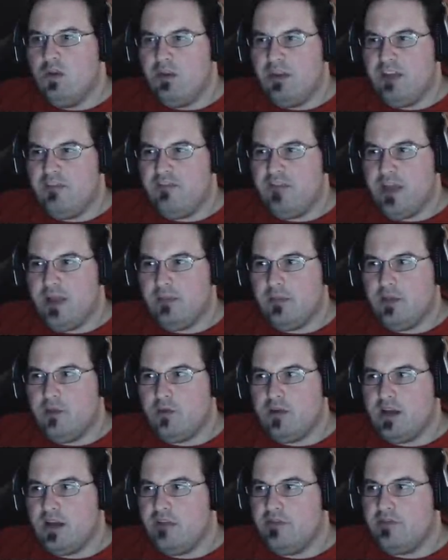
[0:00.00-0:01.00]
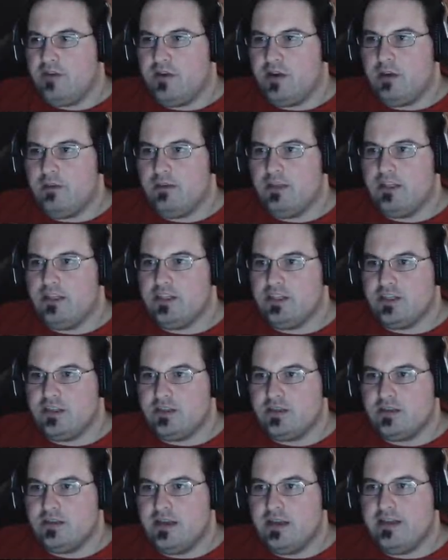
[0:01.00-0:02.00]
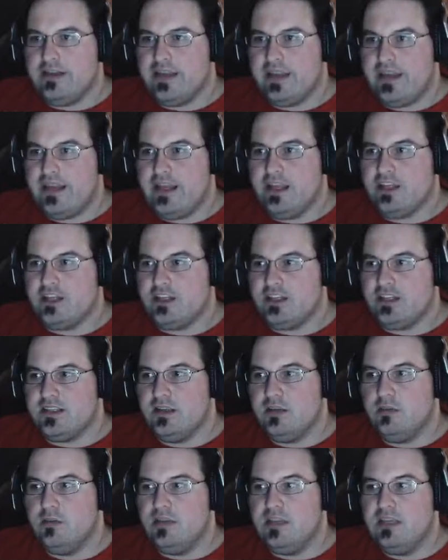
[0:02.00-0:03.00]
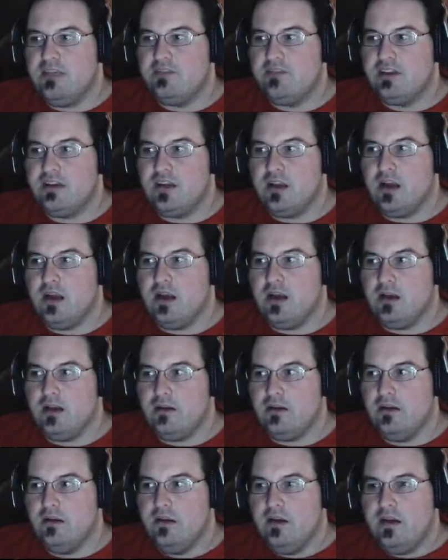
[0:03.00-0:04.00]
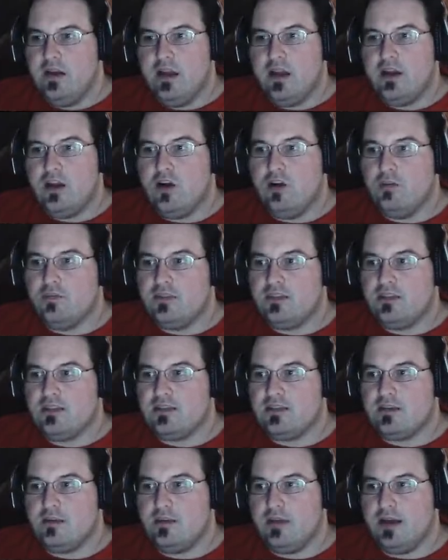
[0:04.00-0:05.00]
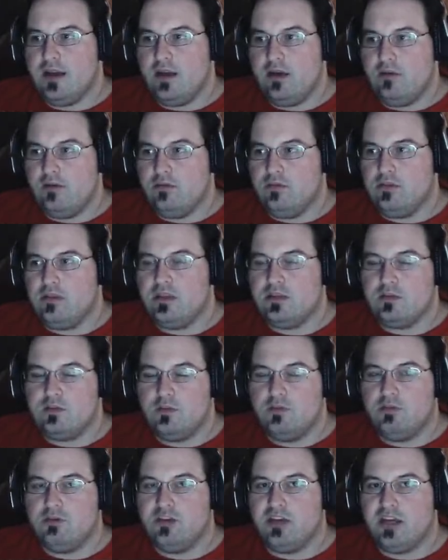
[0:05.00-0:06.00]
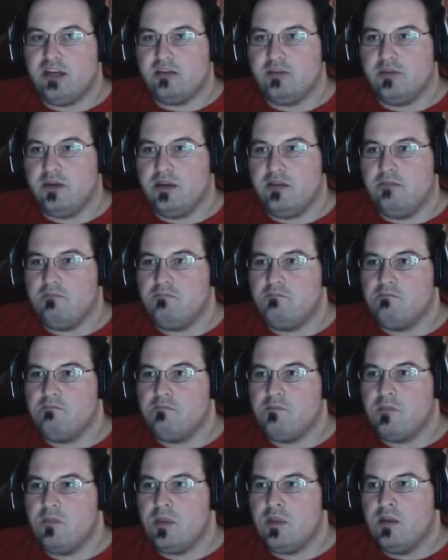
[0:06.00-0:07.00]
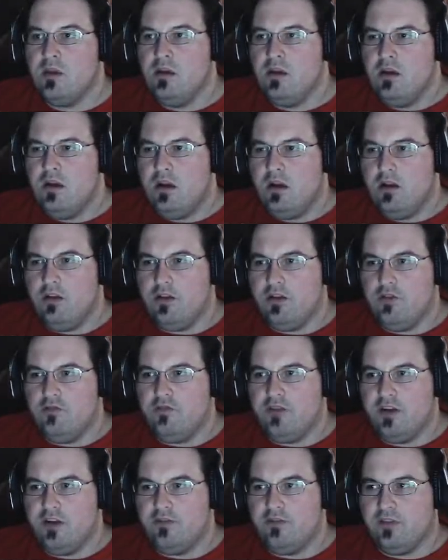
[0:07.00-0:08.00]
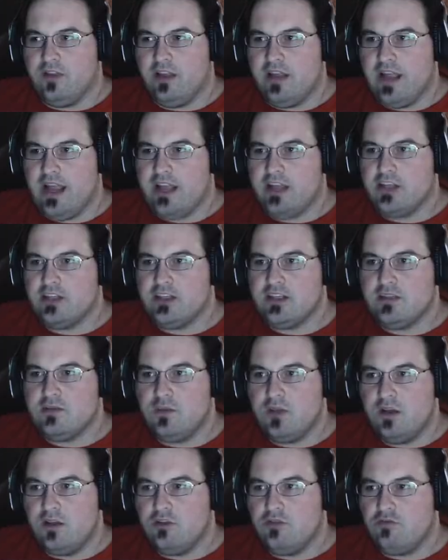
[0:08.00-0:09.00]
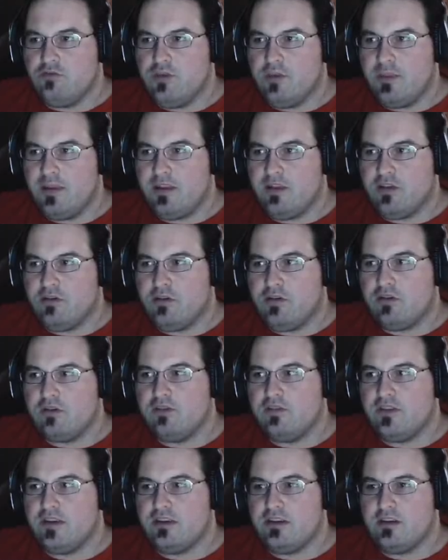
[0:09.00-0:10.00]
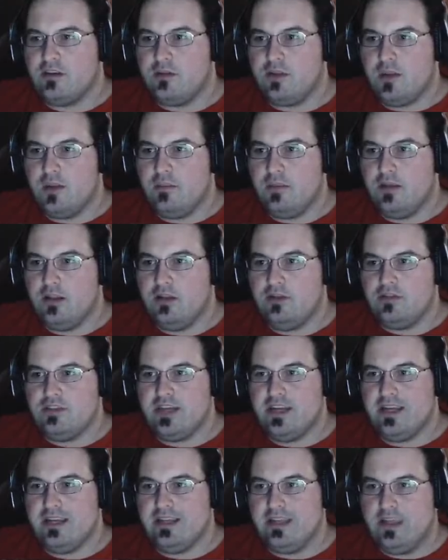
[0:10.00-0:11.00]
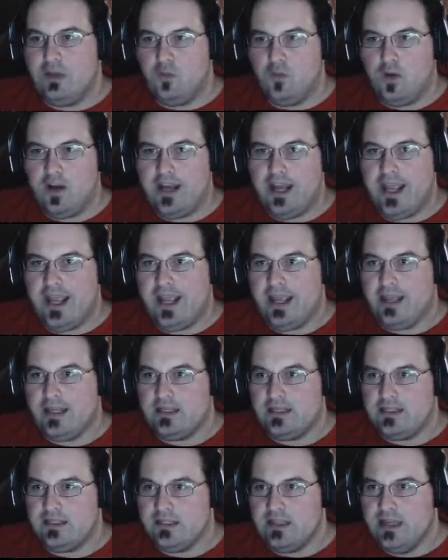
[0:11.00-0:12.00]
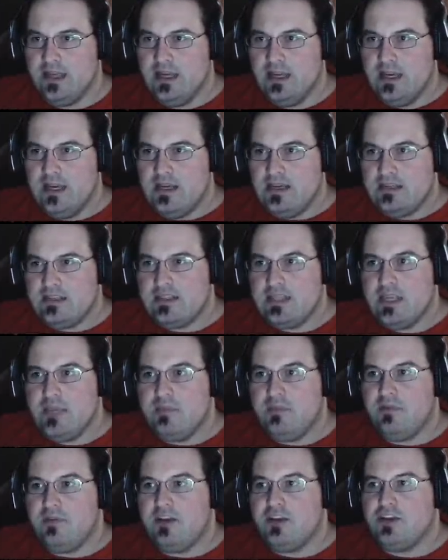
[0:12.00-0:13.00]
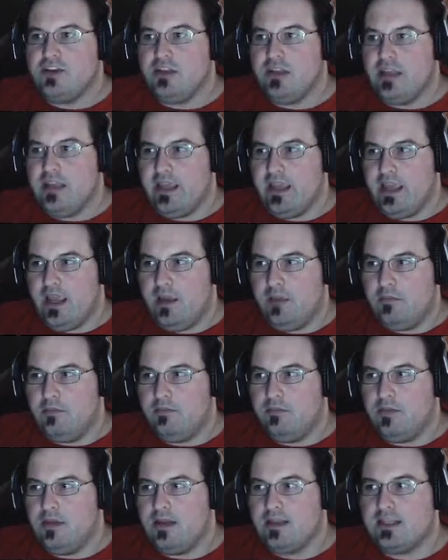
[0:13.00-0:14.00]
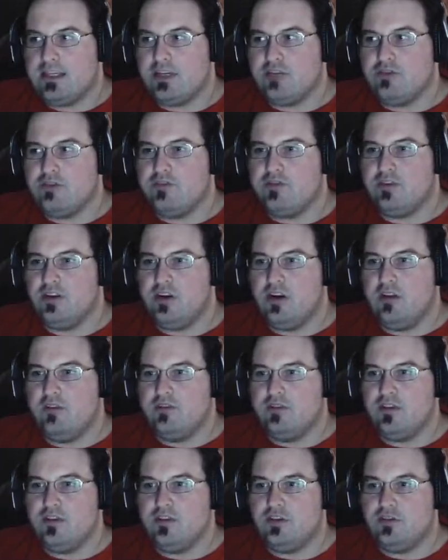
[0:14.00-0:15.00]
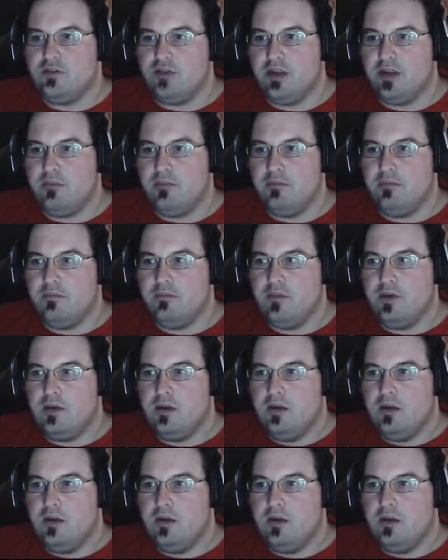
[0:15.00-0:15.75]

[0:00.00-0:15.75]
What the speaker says: While my family were not very religious, at that age I still believed in God, and hoped that somehow this would protect me. Although fearful and anxious, while gripping the crucifix under my pillow tightly in one hand, sleep eventually came as I drifted off to the dream.